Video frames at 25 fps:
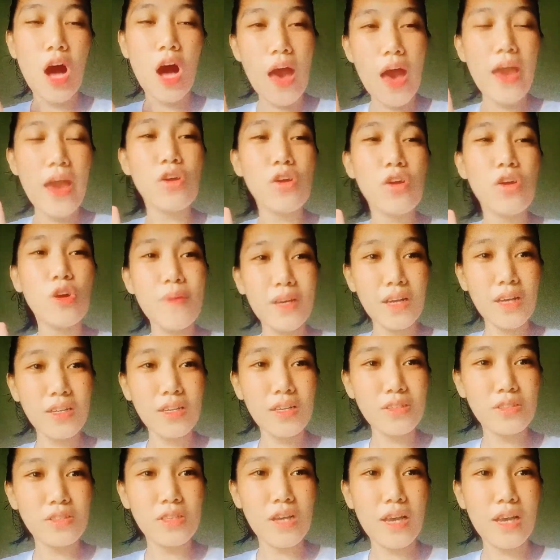aerobic
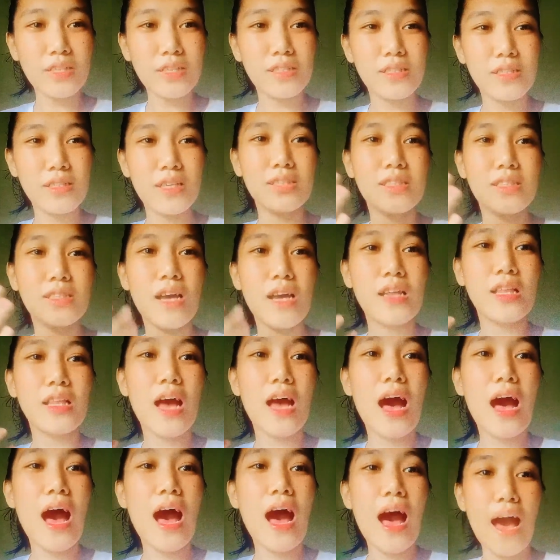exercises that
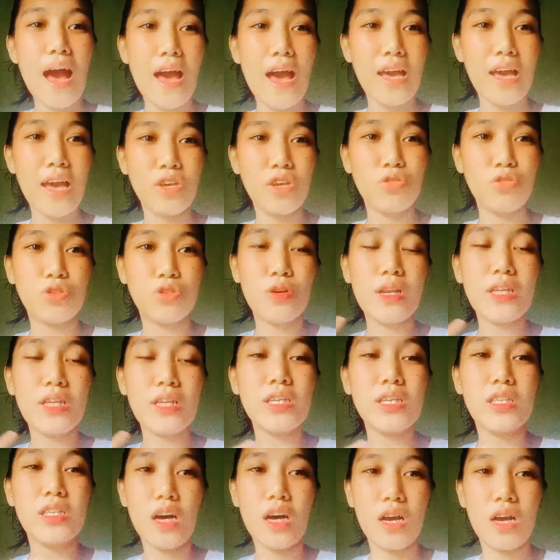I usually
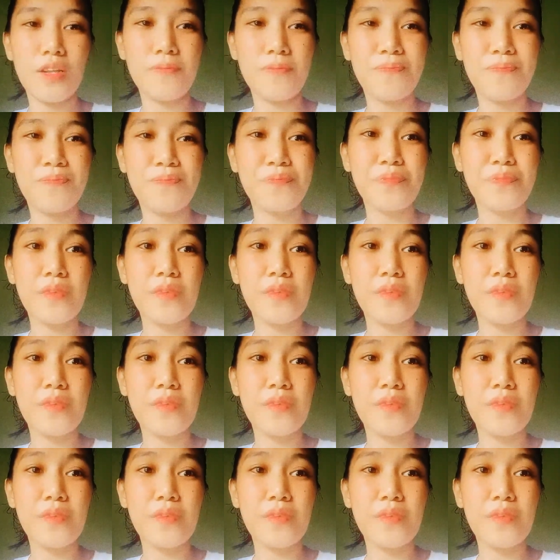done